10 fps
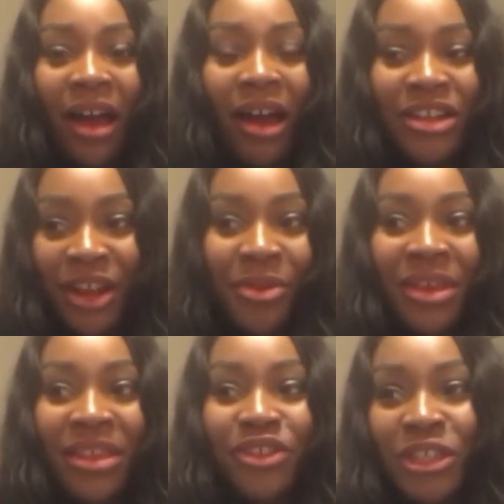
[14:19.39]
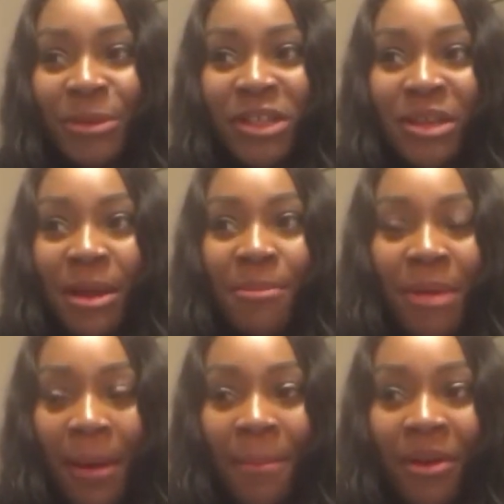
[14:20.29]
I don't think that just because I'm a
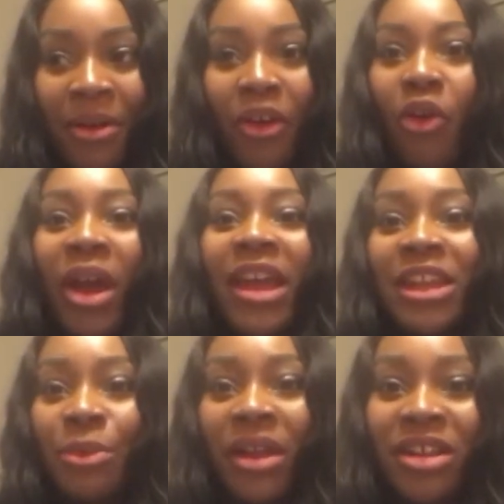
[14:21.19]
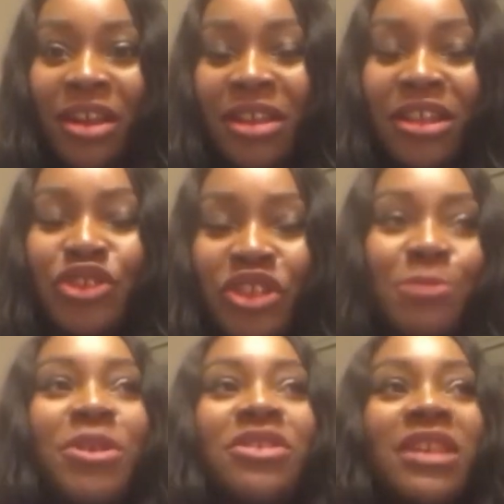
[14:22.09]
mum, or anyone, I don't think that just
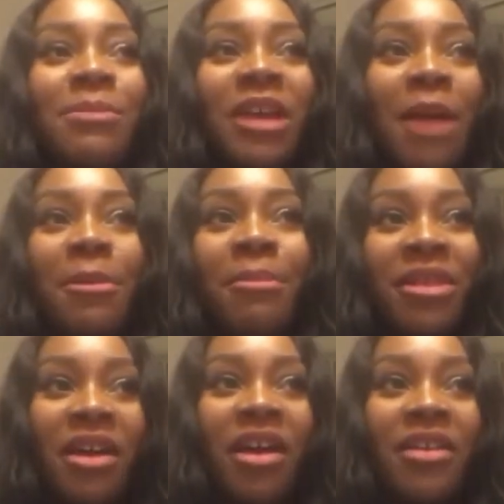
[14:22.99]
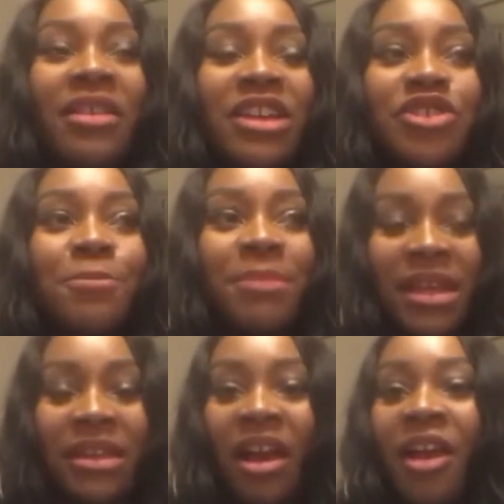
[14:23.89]
because they become a mother, that should
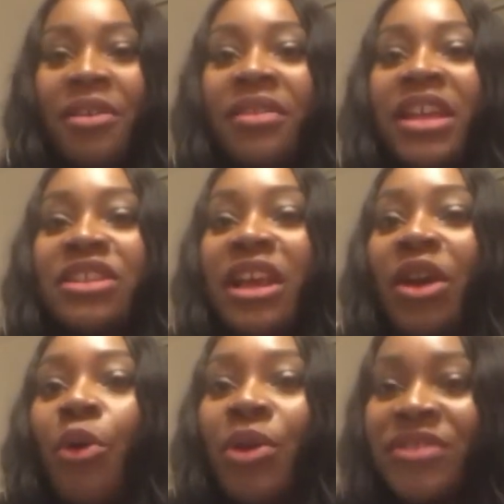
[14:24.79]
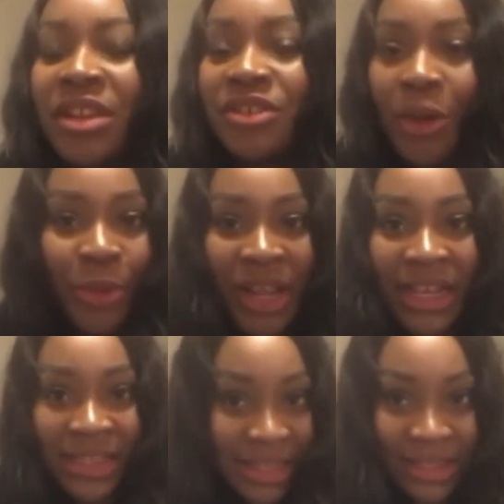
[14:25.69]
mean that they all of a sudden don't want to
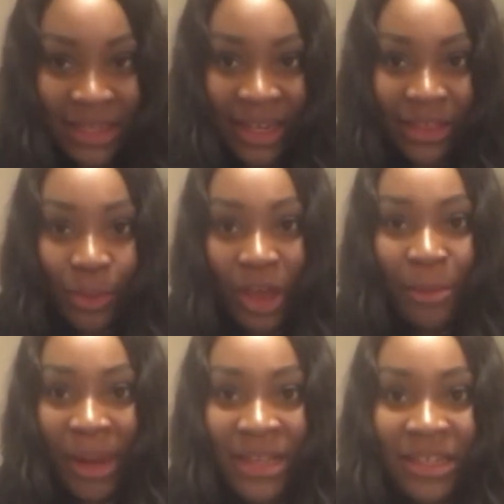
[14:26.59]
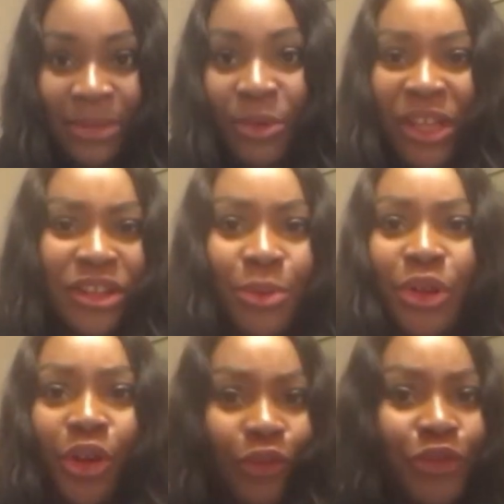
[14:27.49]
exist in the workplace anymore. They don't want
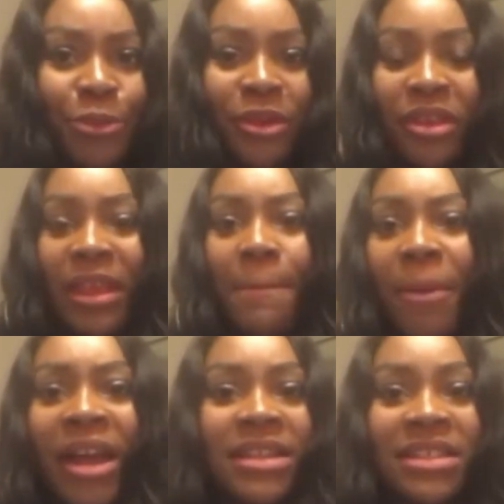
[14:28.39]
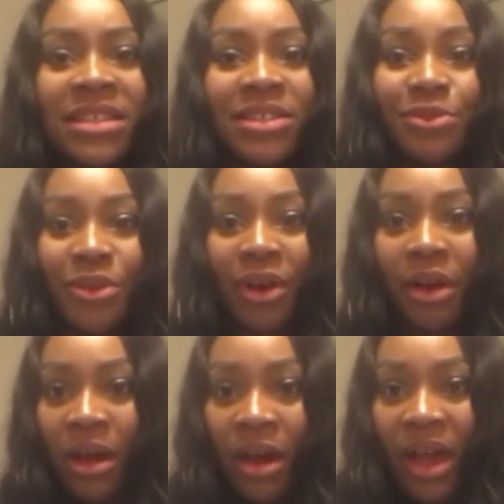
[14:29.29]
to contribute, that their mind is still not
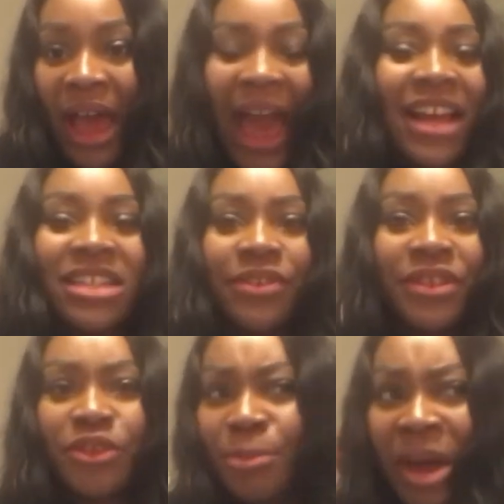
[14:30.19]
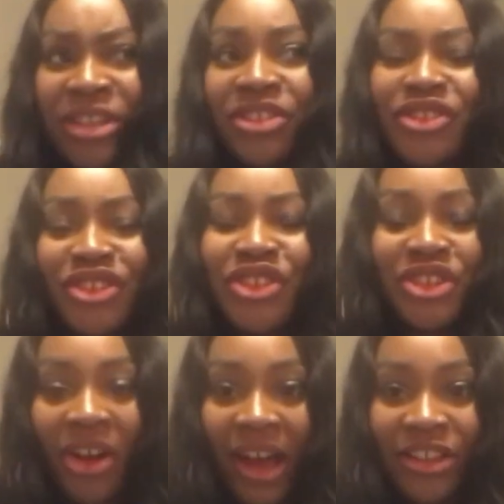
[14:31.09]
active, that your mind doesn't just
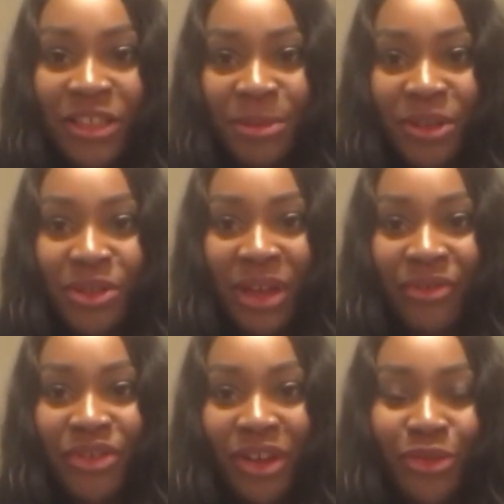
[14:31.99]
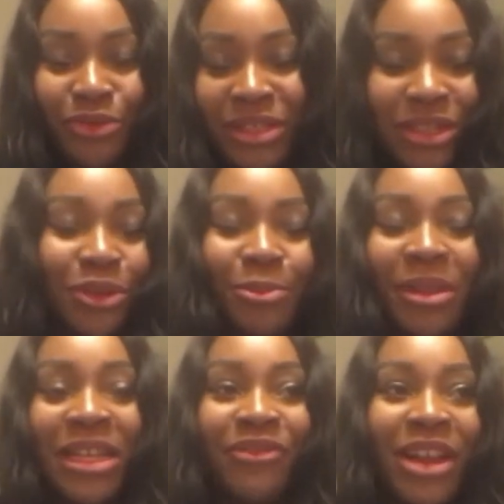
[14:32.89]
die just because you have a child. You're still
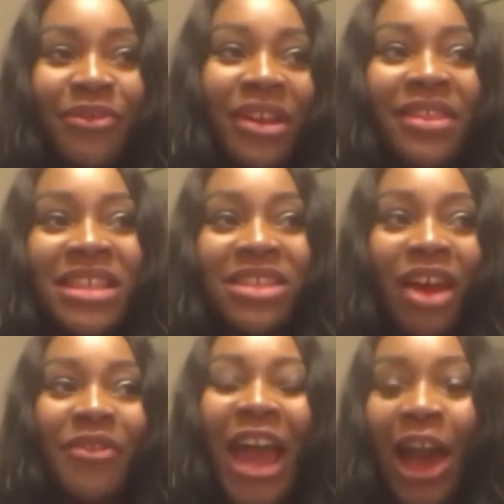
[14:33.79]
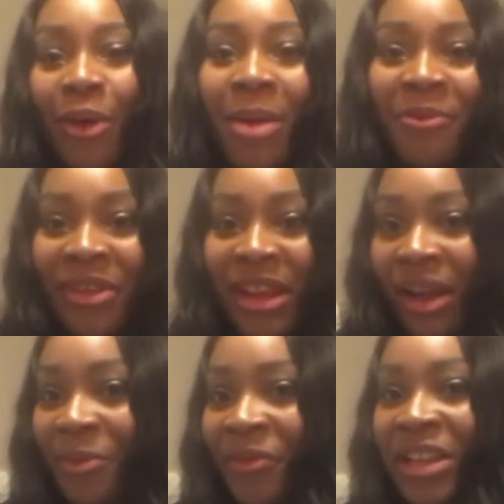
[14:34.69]
completely relevant. And this is kind of how I'm feeling.
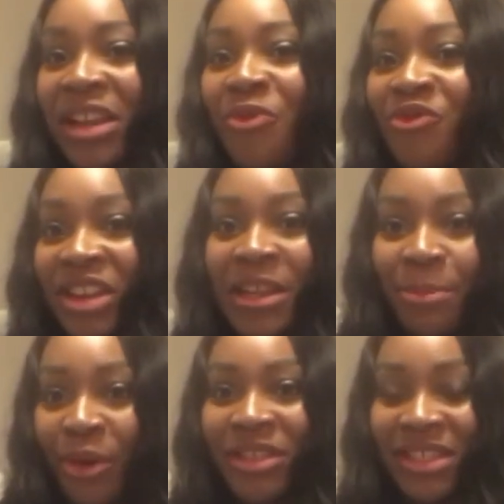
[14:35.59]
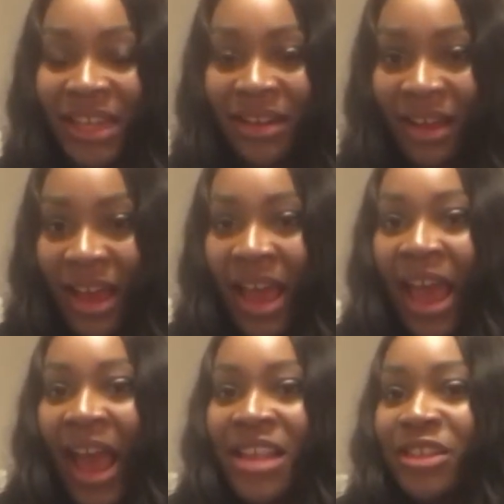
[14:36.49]
I'm feeling like really boxed in.
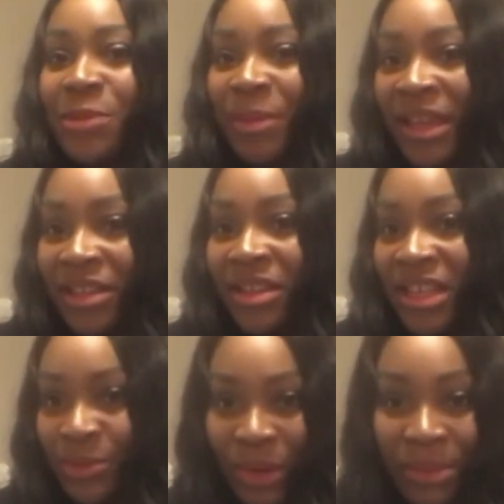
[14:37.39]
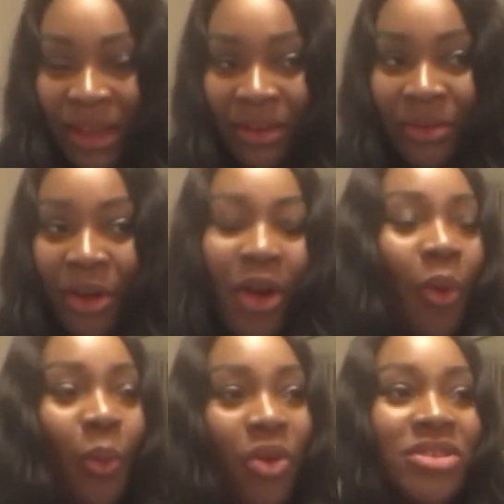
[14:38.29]
And so speaking to these women
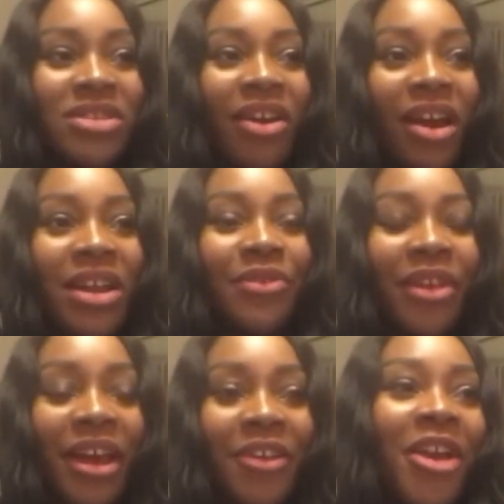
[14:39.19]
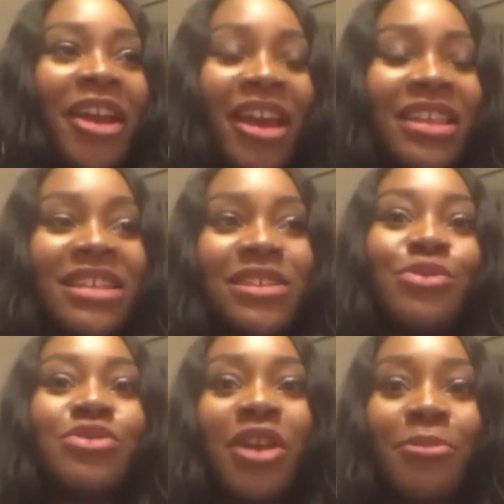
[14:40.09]
was kind of like, okay, there's still
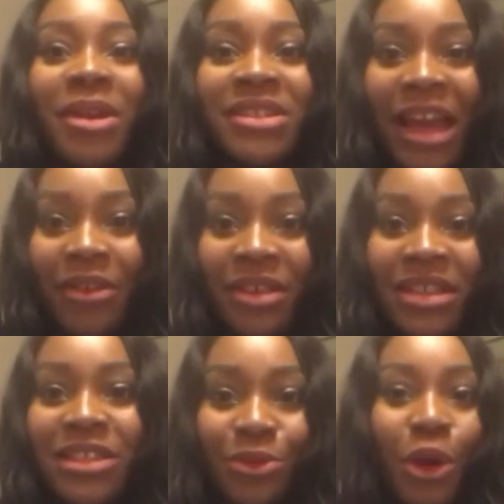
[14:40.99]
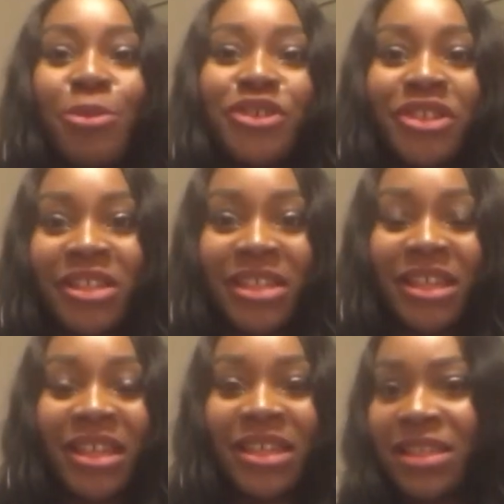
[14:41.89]
so much out there. There's still
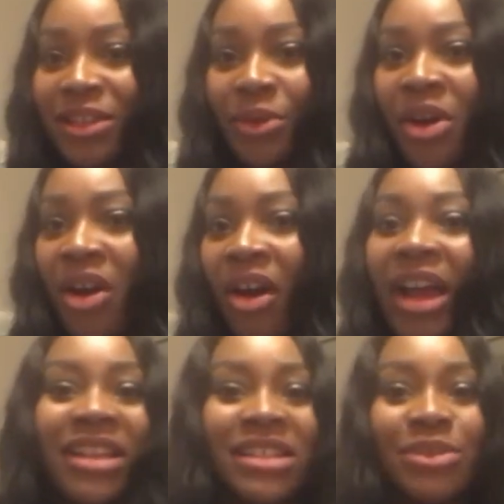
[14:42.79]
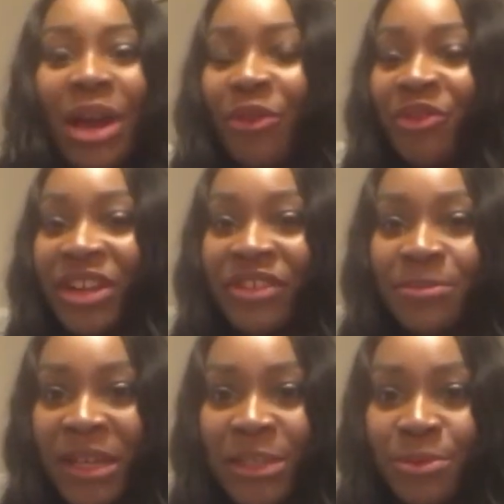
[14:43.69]
opportunity. I can still have a really
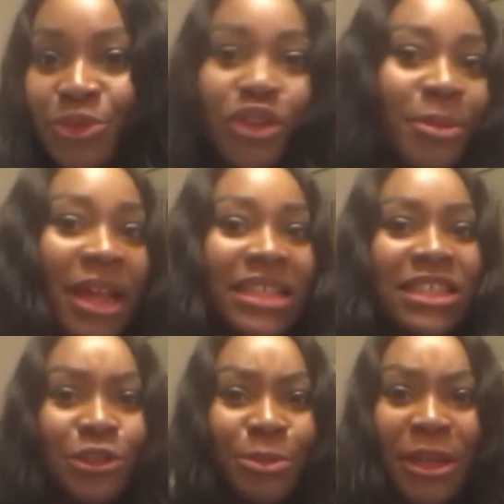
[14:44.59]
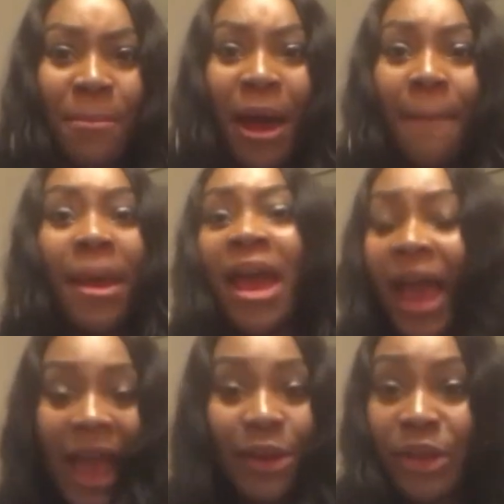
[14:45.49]
respectable job and still be a mum
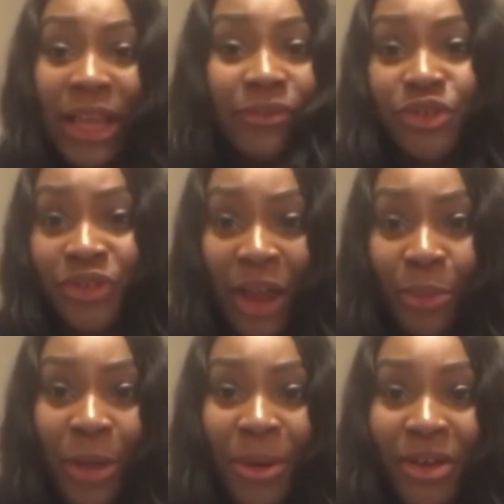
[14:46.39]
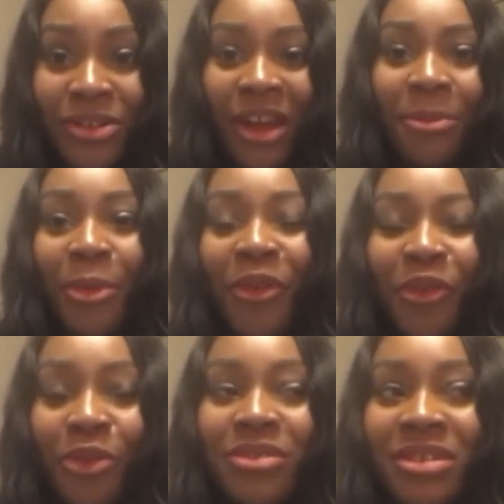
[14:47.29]
and even try and work part-time. But of
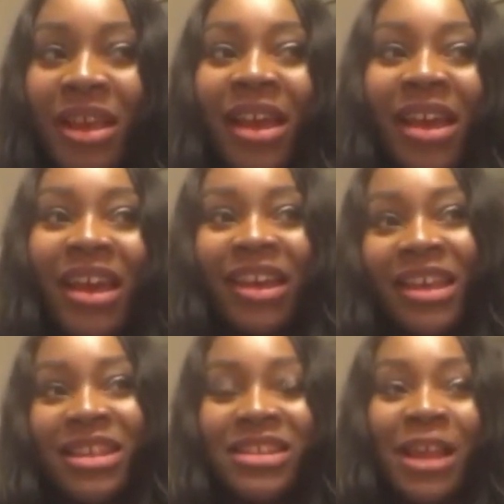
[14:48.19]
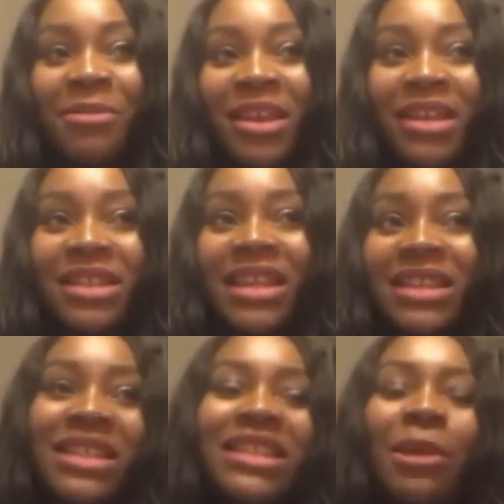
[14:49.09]
course, again, the same thing is
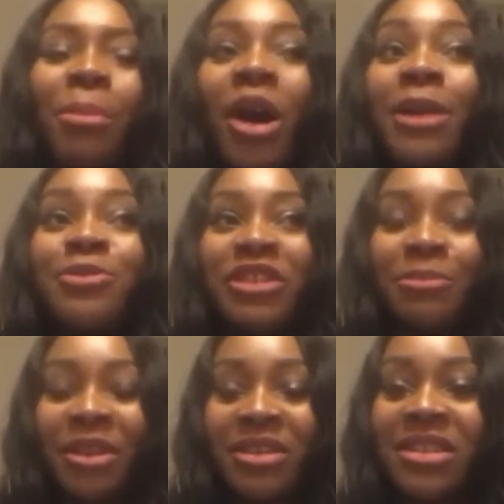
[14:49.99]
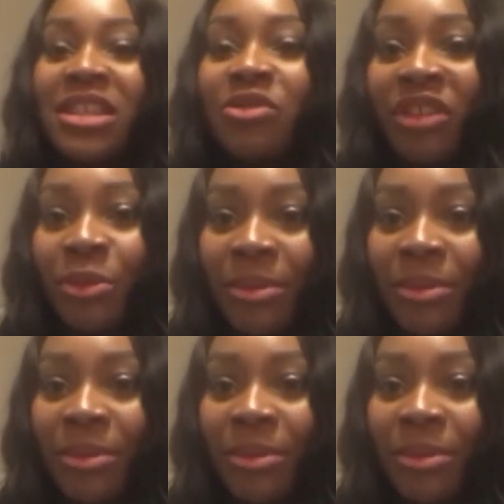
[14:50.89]
this still a pipe dream? Because these 4